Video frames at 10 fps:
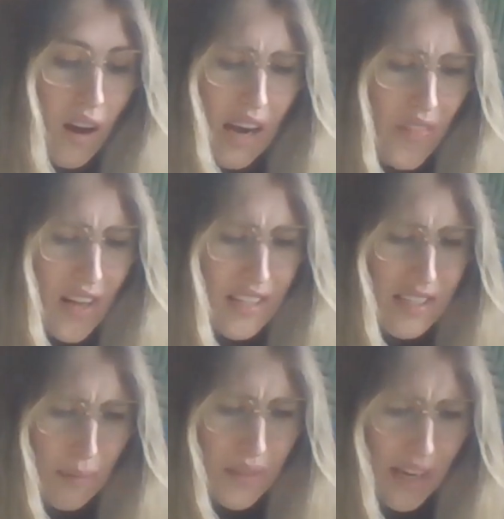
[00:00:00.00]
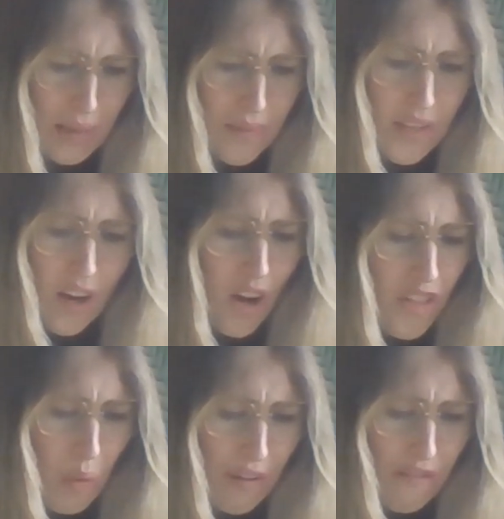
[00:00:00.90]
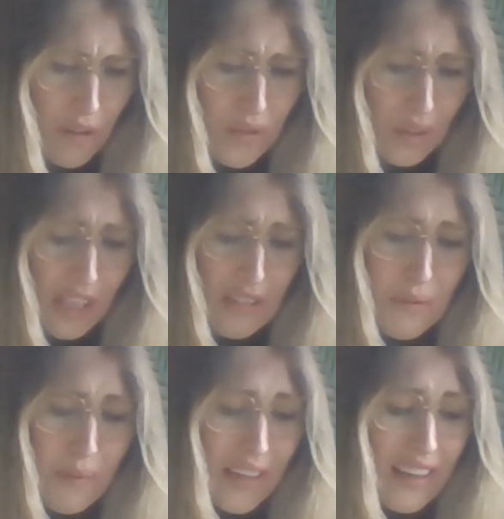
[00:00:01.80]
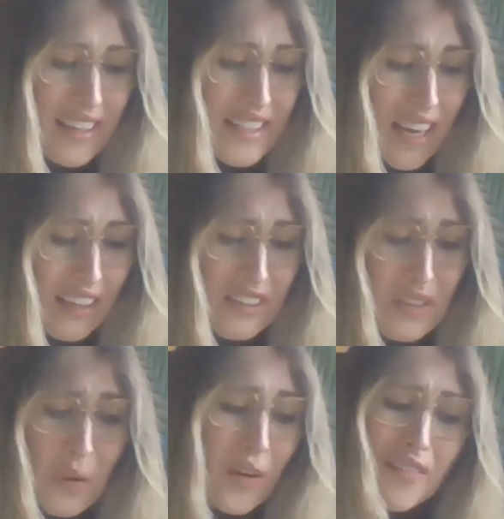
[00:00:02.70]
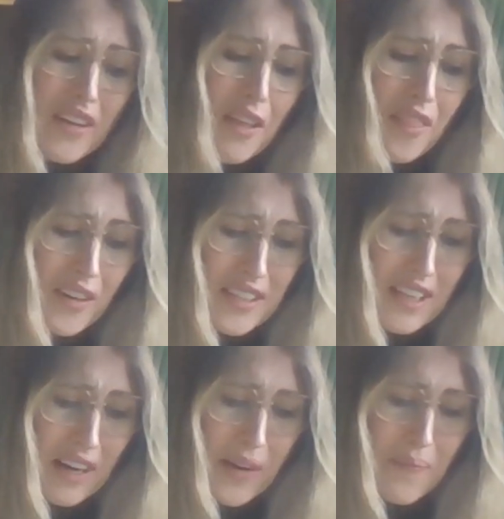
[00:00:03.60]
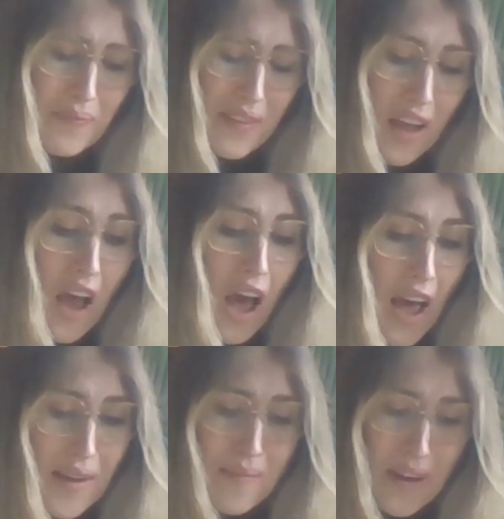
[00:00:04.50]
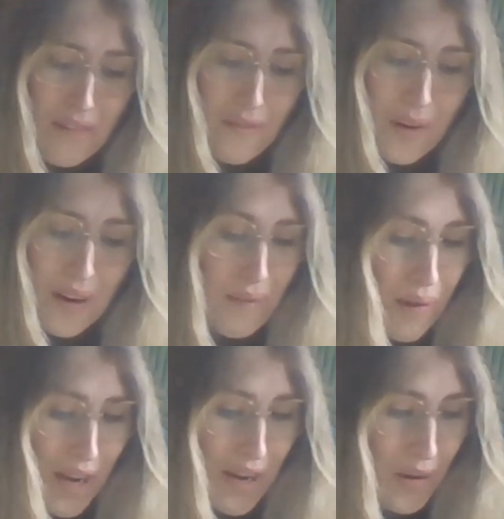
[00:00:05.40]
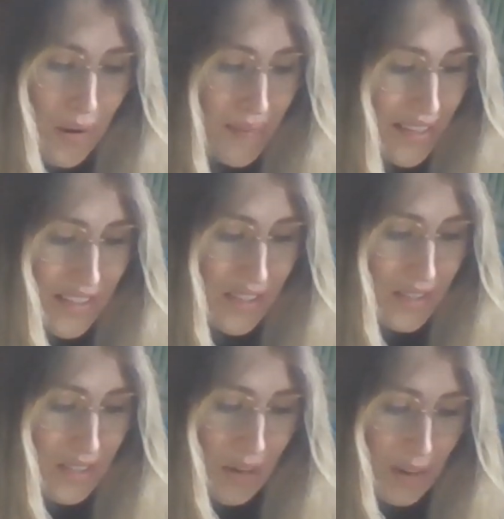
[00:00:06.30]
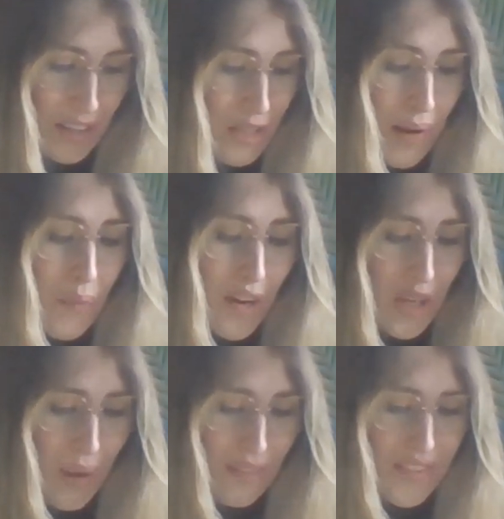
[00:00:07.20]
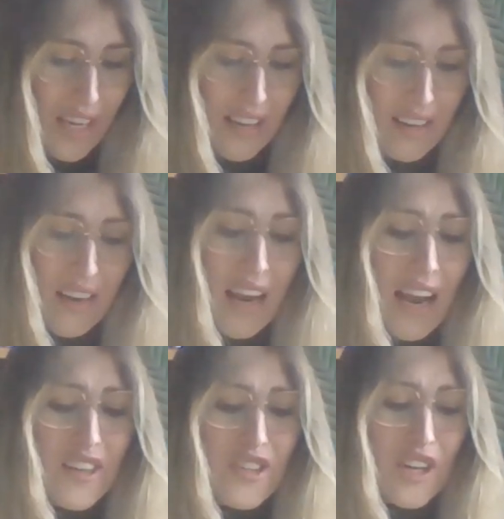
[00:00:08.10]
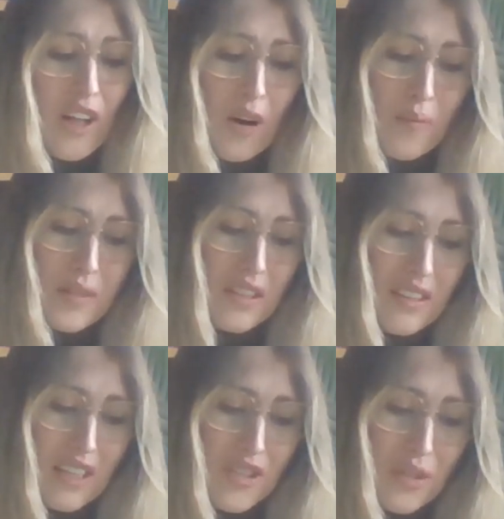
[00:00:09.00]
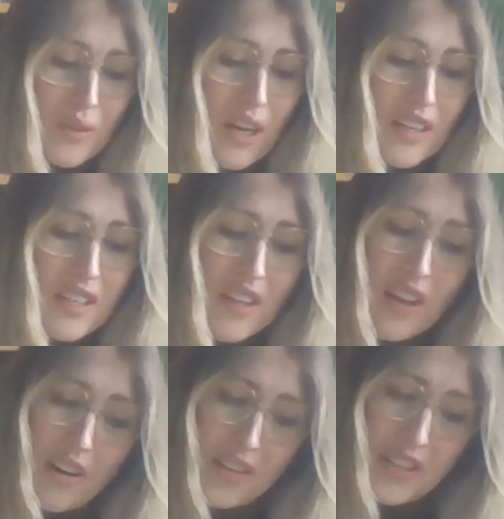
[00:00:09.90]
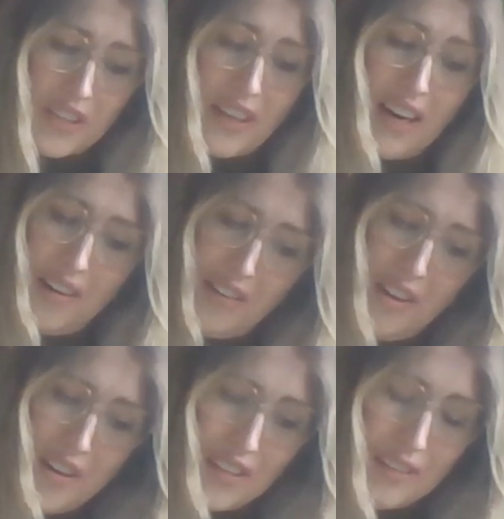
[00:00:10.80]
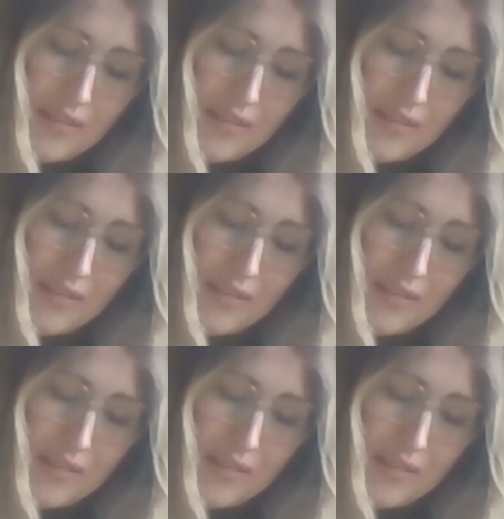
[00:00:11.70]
and that sometimes the refusal is repeated a second or even a third time. I am therefore by no means discouraged by what you have said, and shall hope to lead you to the altar ere long.